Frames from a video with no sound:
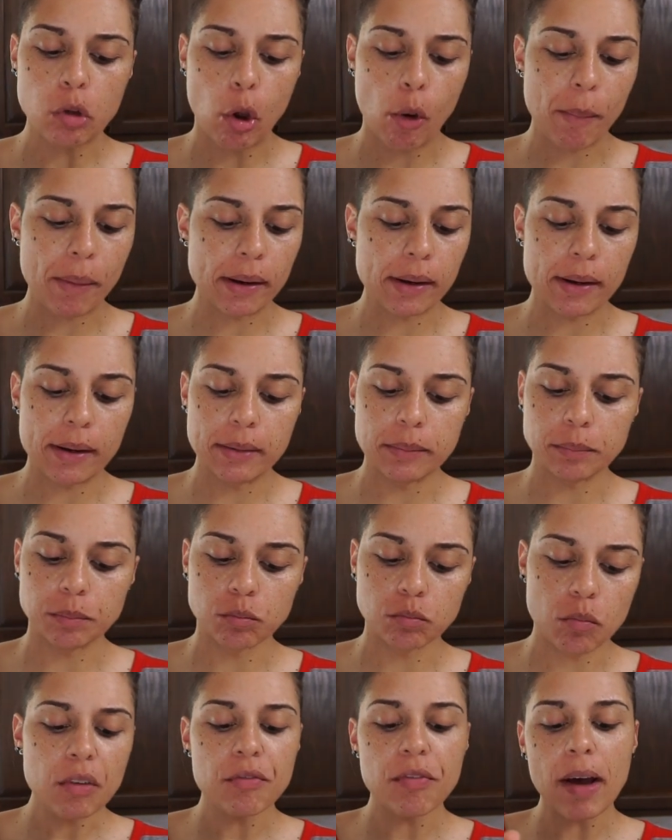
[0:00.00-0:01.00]
Oh my God.
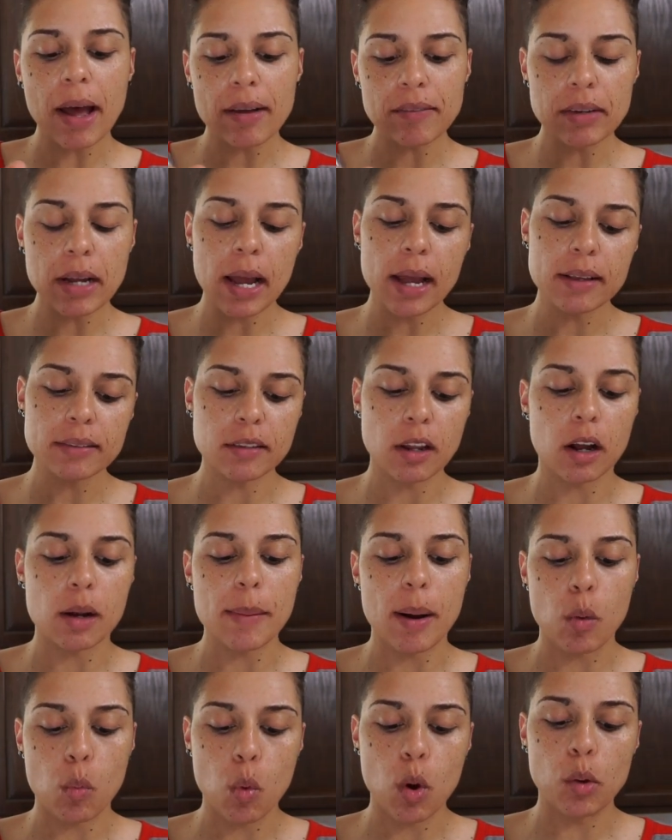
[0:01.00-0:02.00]
5 guys talk
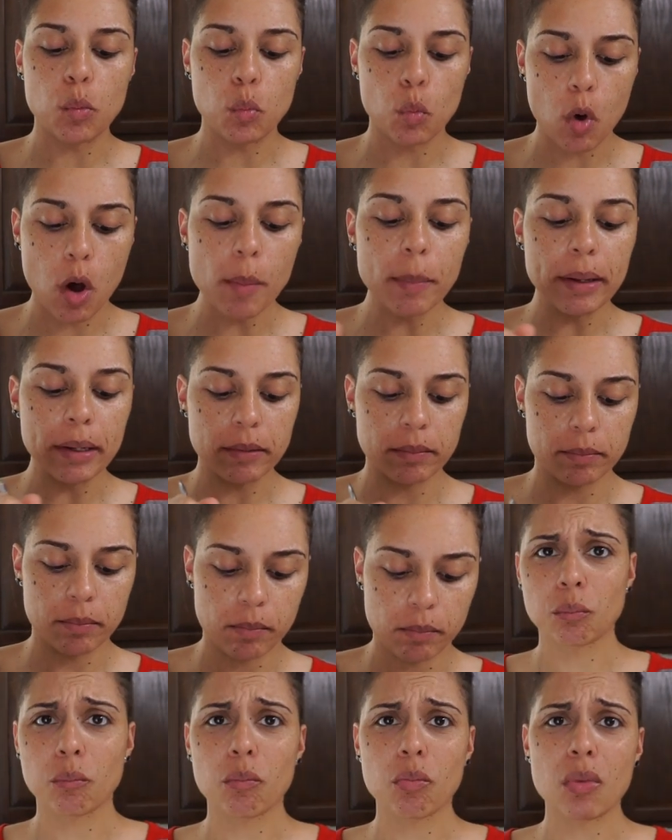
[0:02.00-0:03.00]
about 1 woman.
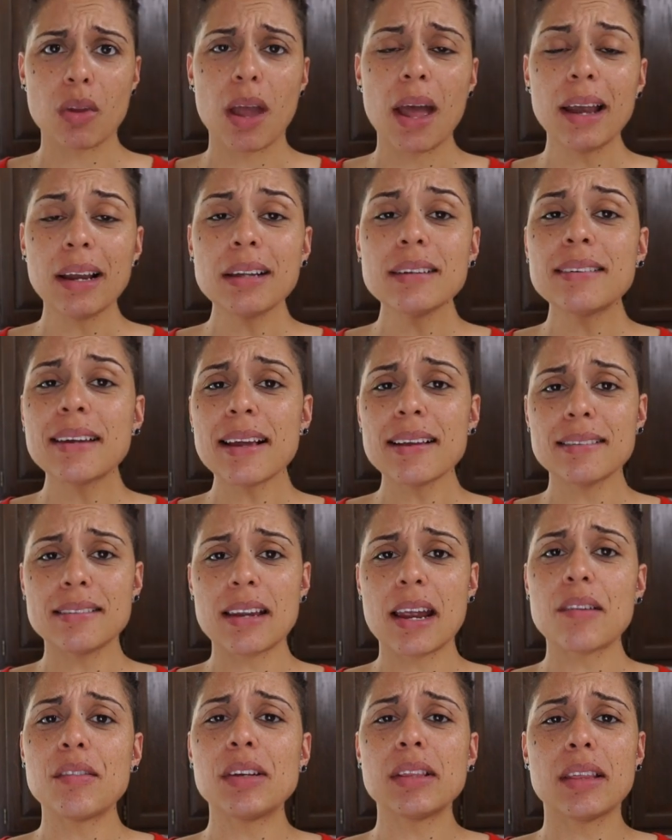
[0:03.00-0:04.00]
I can
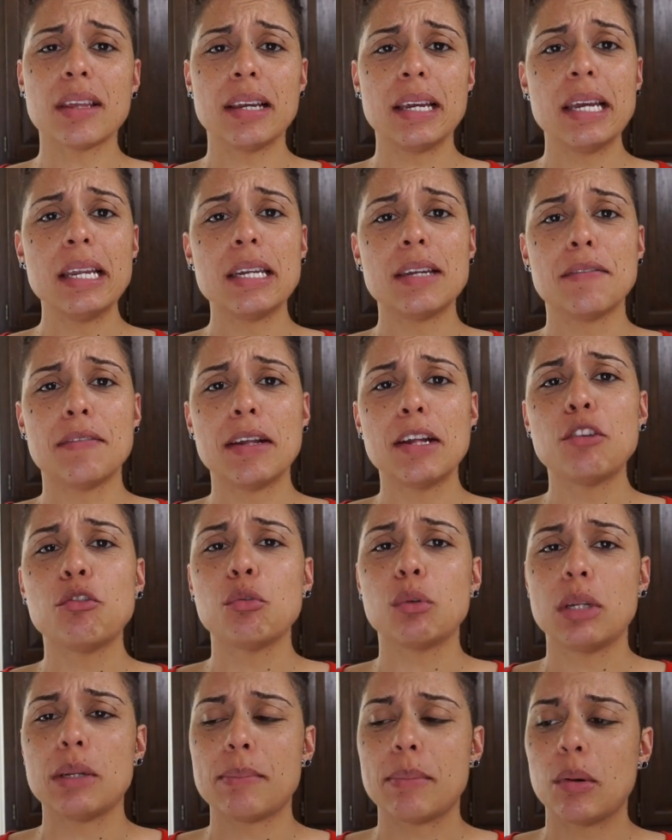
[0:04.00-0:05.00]
taste everything
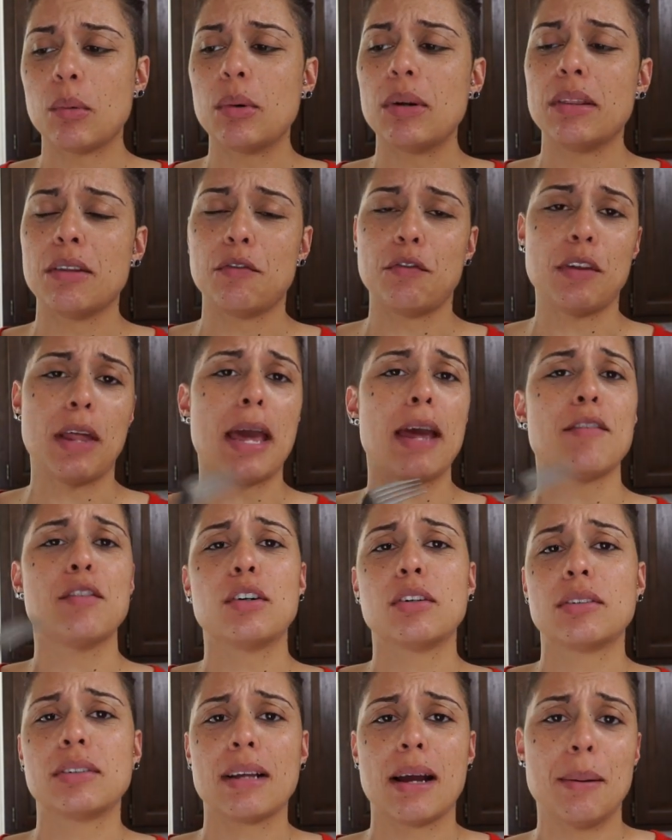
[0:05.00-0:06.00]
individually, but when the
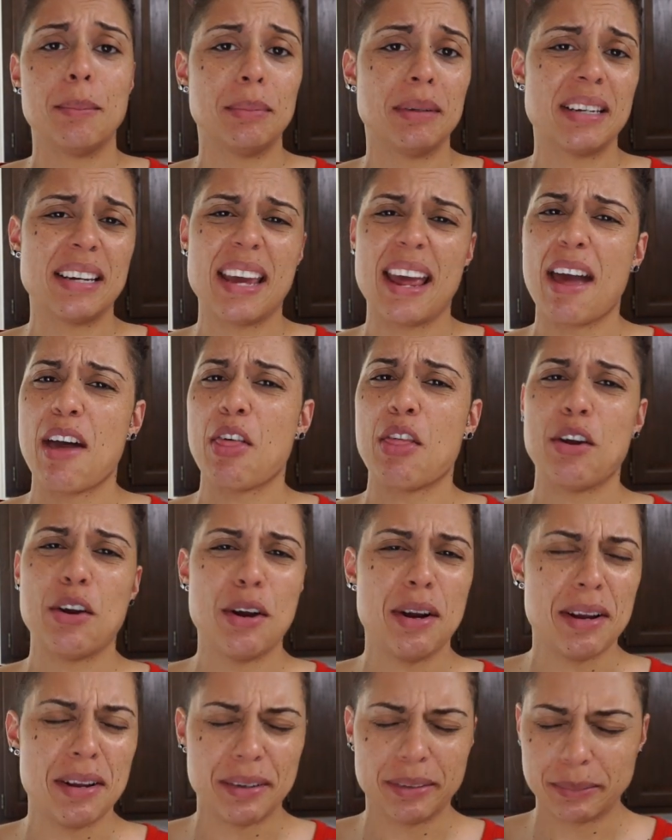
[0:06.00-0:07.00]
flavors come
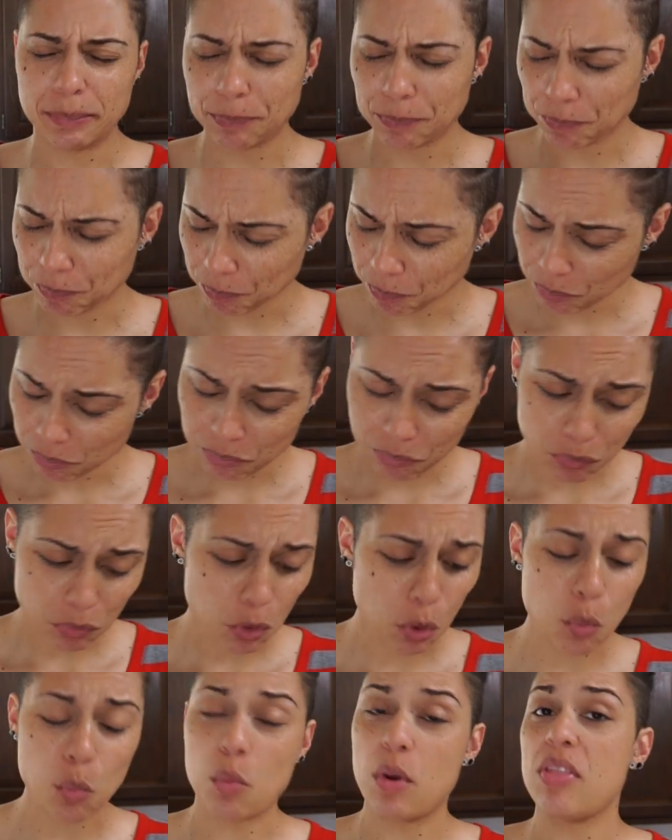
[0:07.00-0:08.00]
together,
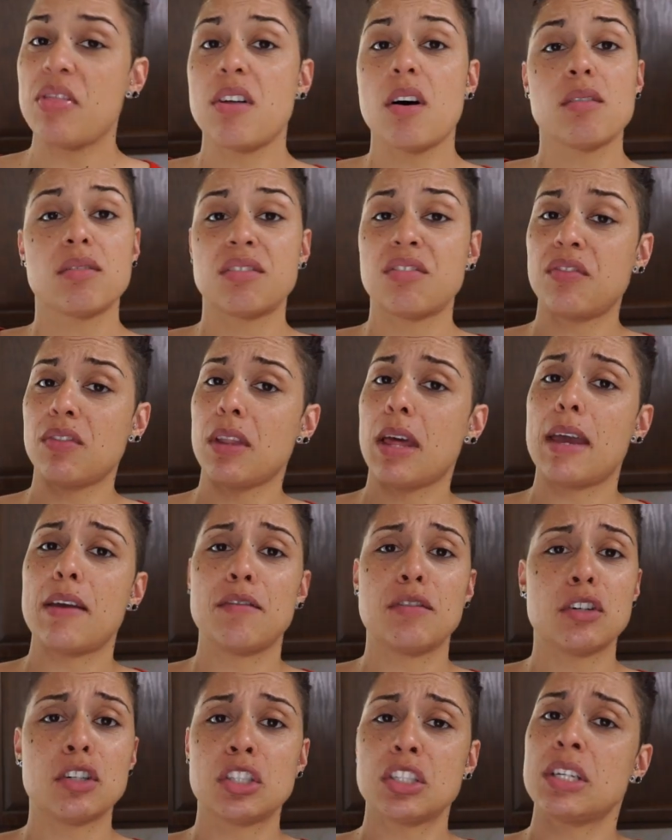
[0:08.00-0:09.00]
when those
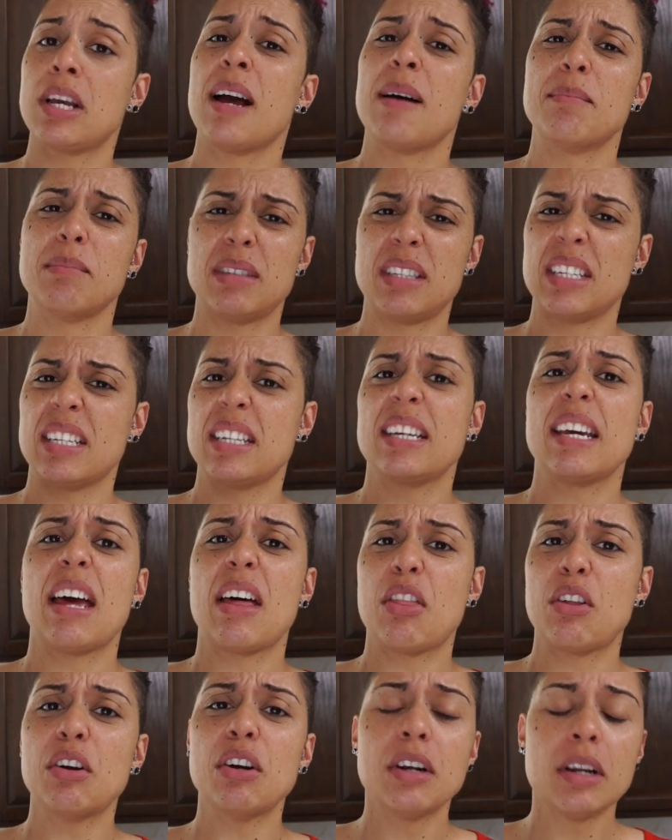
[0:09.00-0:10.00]
flavors come
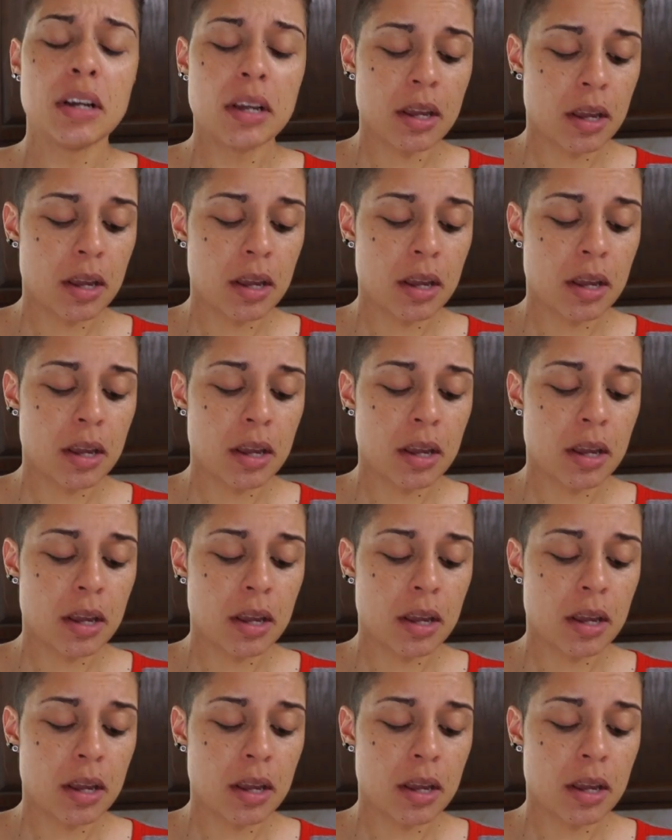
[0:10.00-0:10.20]
together,